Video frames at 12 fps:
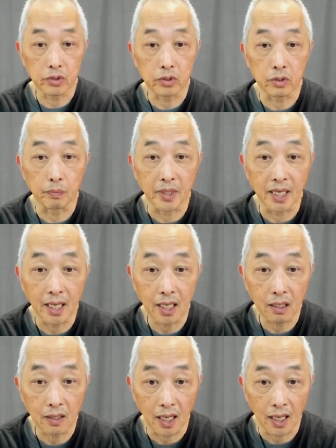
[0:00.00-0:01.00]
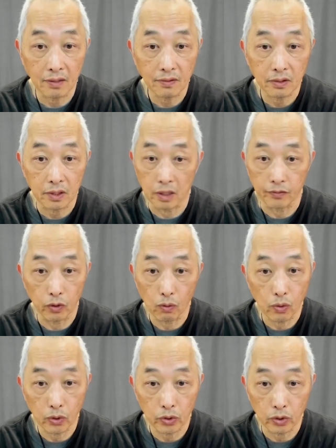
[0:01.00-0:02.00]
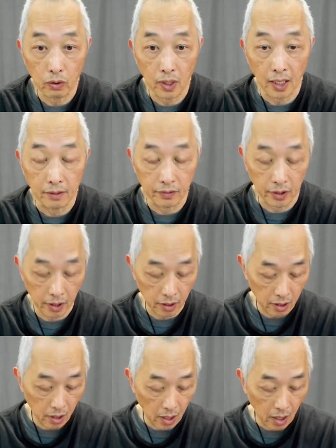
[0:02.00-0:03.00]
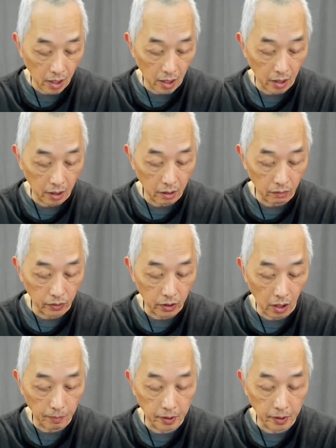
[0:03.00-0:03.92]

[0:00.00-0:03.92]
If no water, no life, right? And we talk about the vegetation,